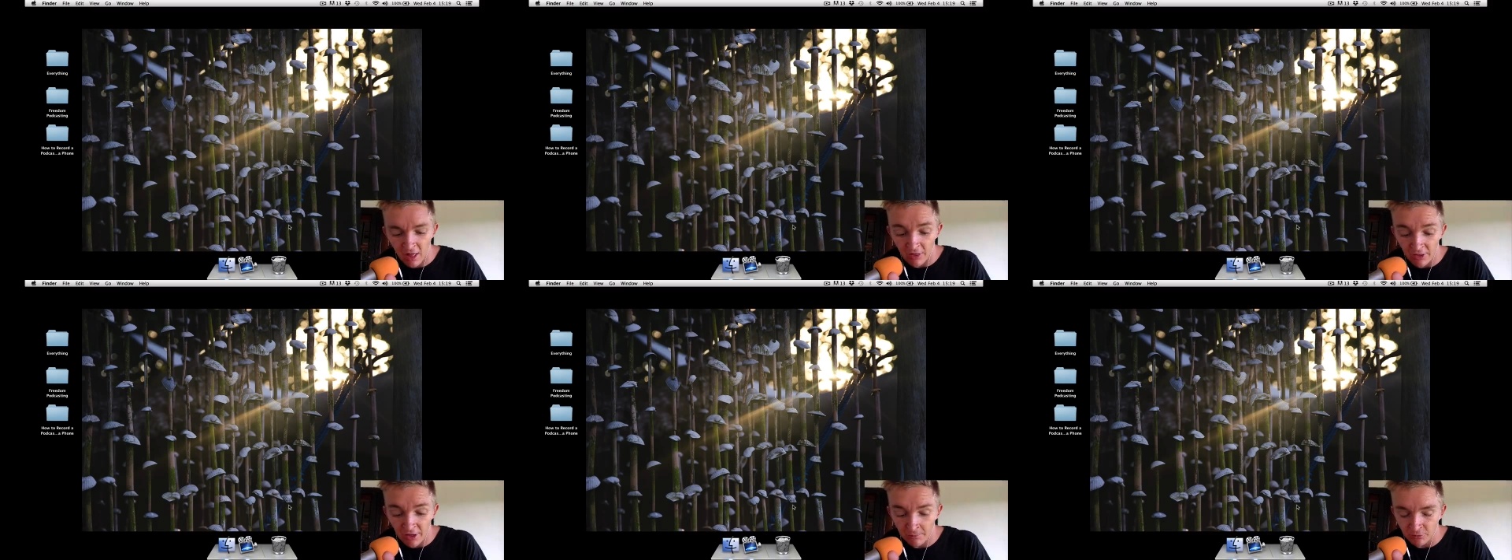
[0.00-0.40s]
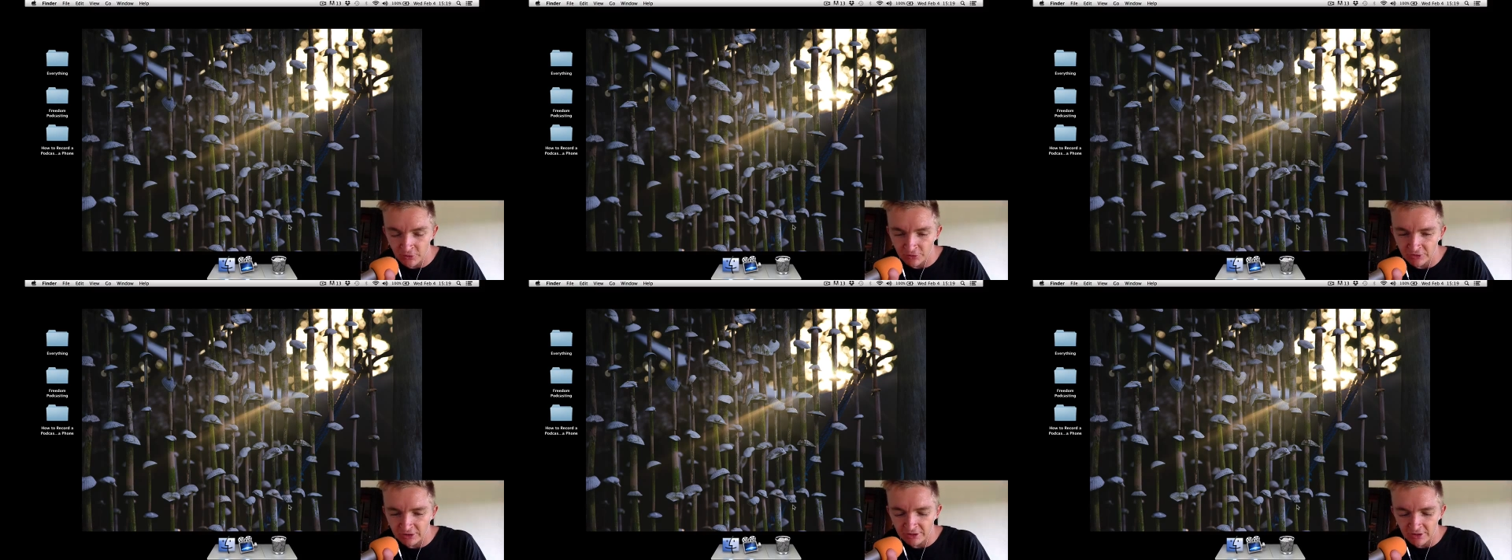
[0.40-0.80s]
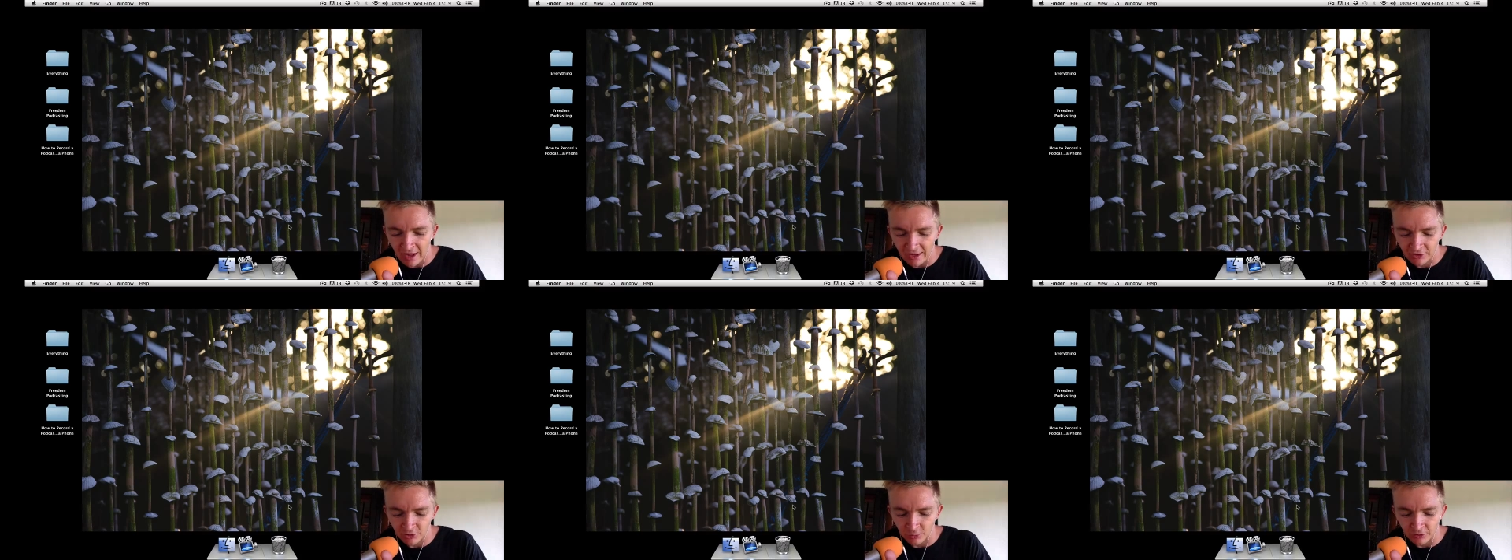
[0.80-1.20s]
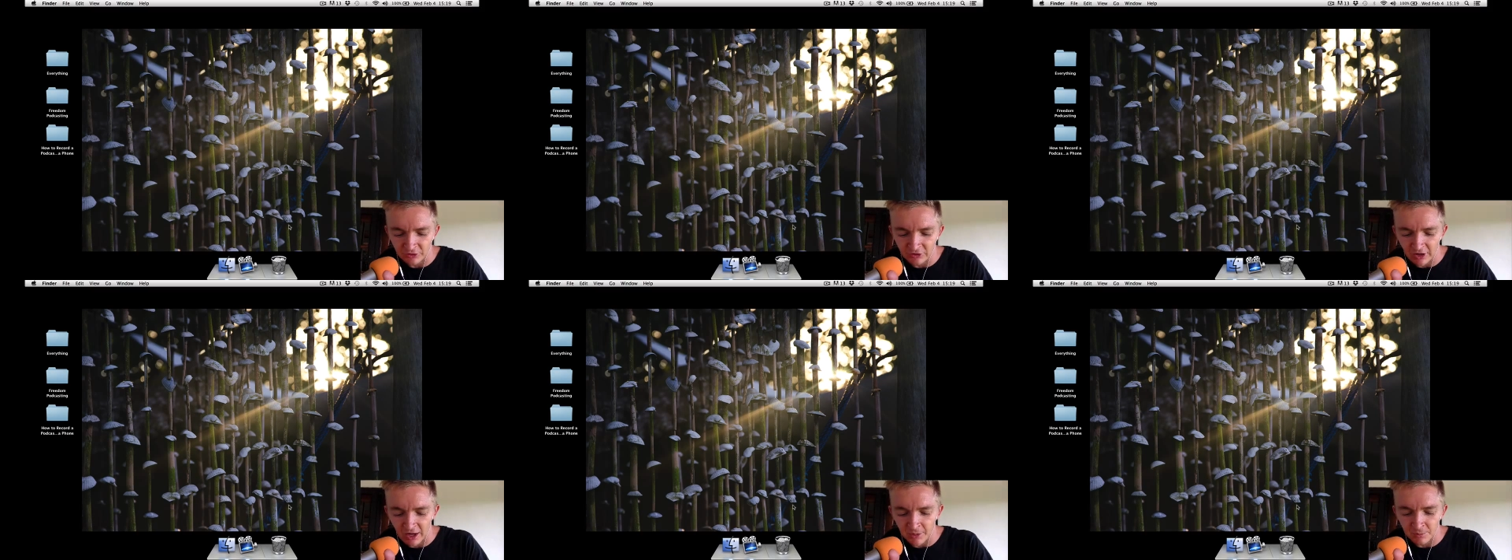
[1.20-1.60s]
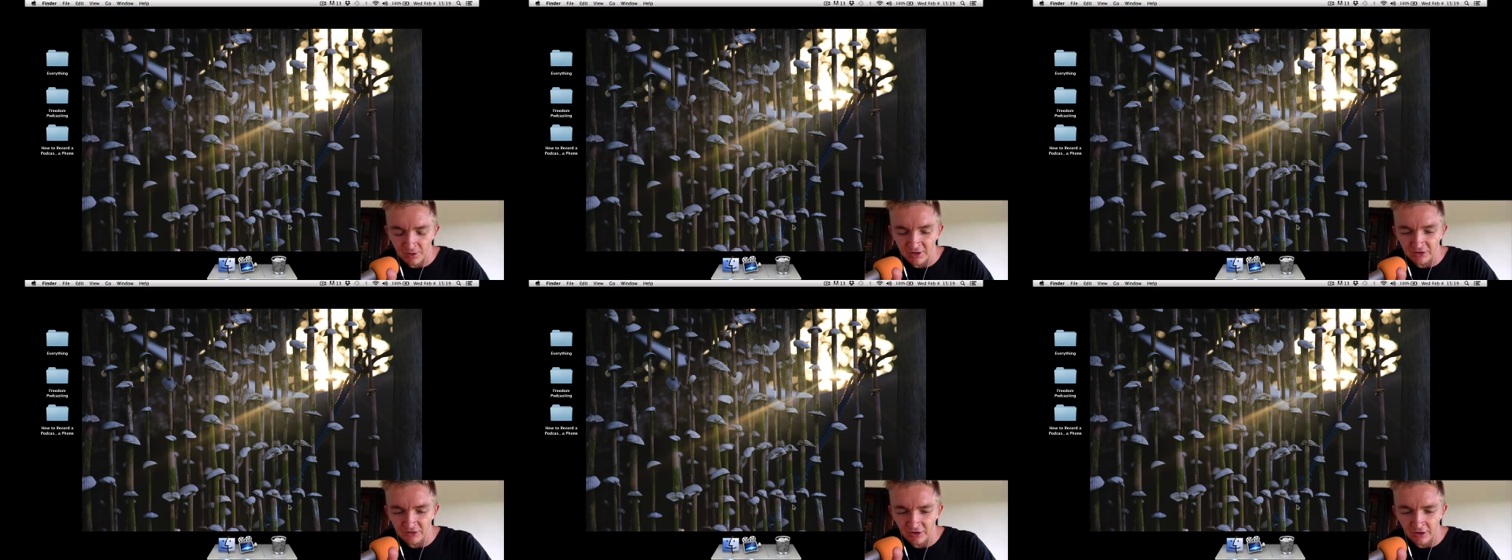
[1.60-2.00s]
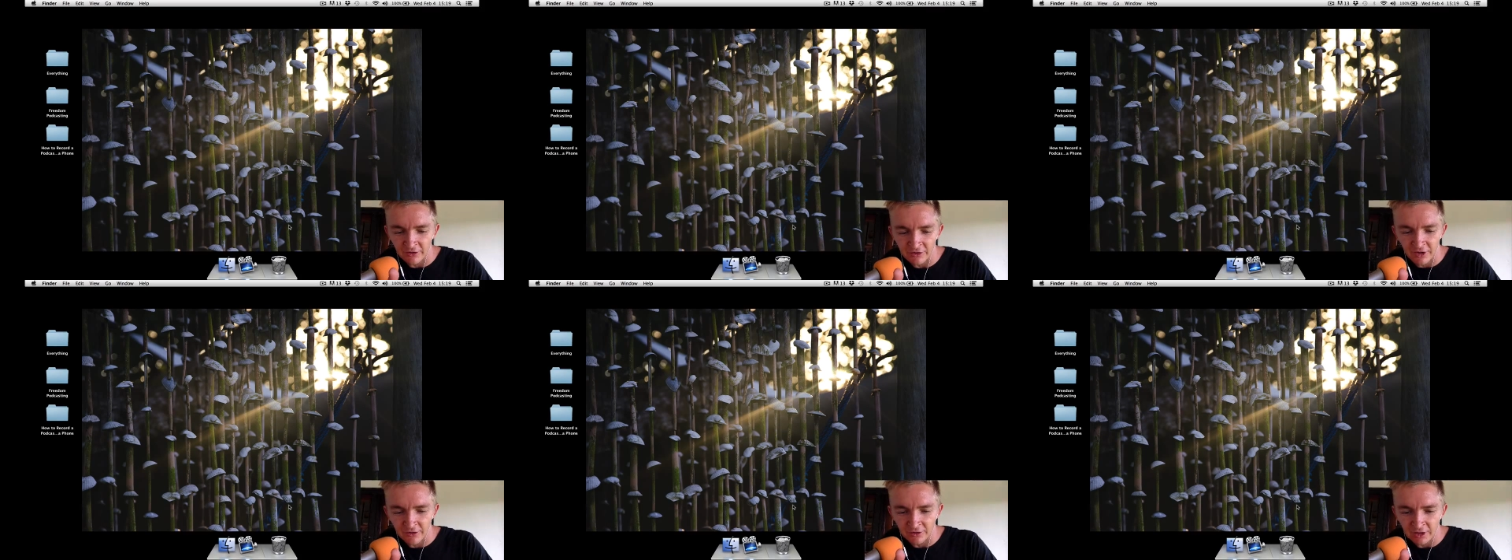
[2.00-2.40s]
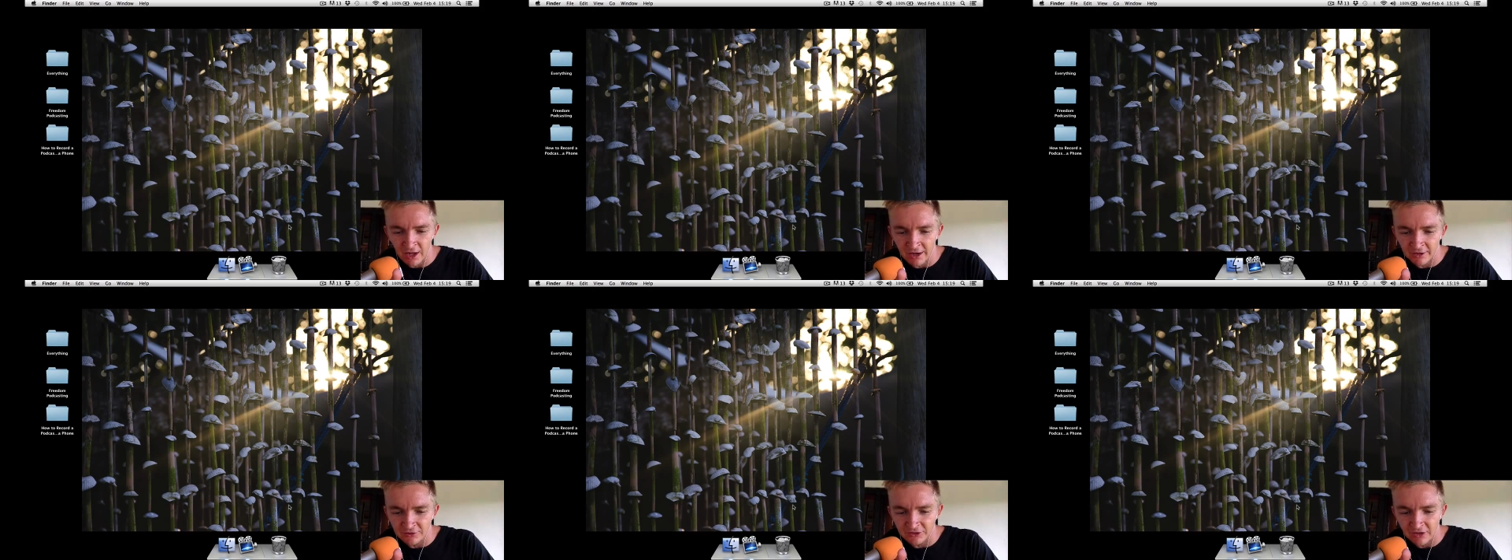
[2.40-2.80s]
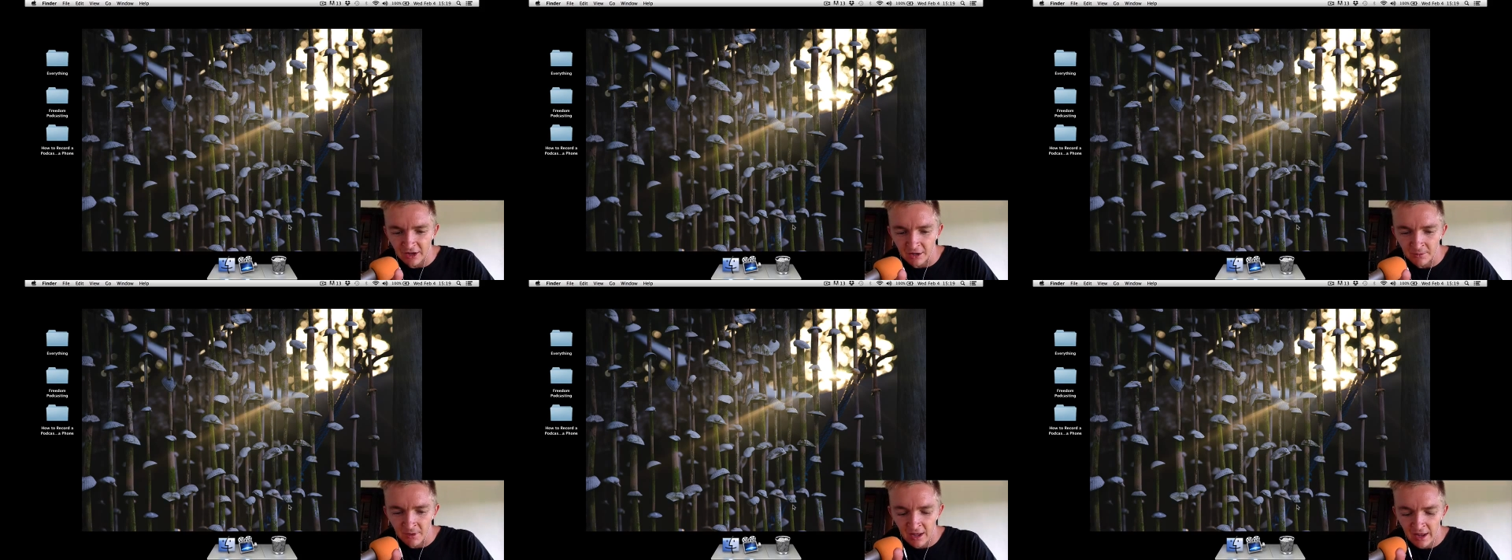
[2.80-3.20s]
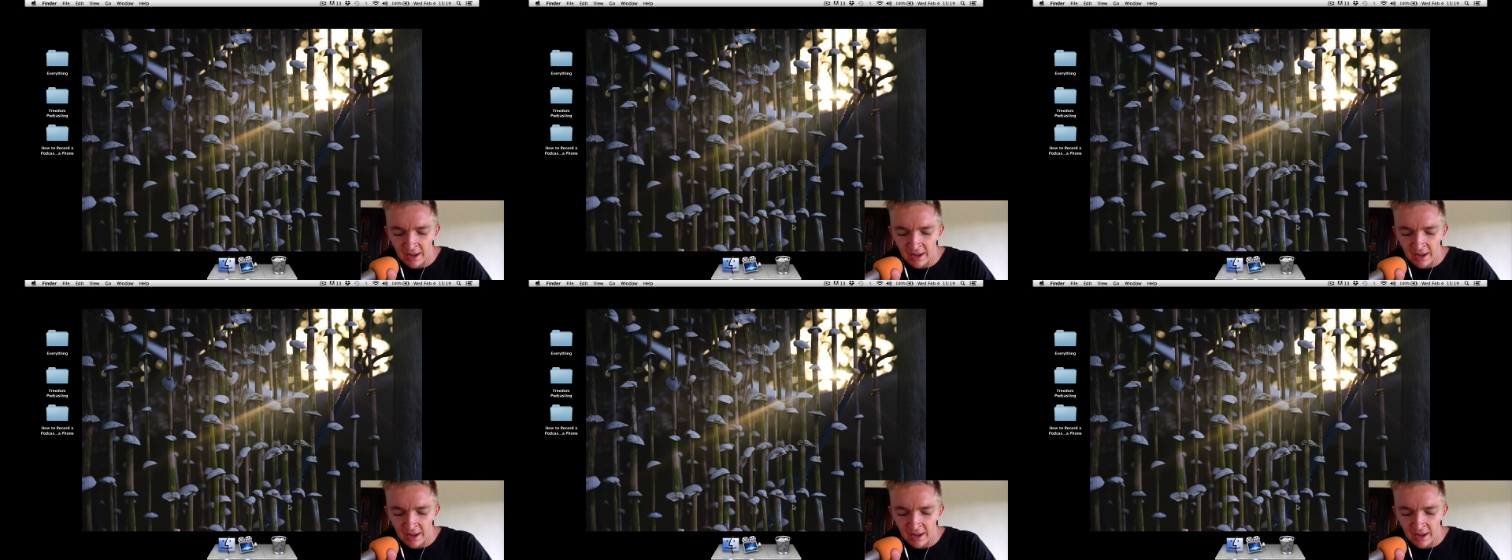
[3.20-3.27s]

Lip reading: them using actual Skype because they're on the other line of Skype.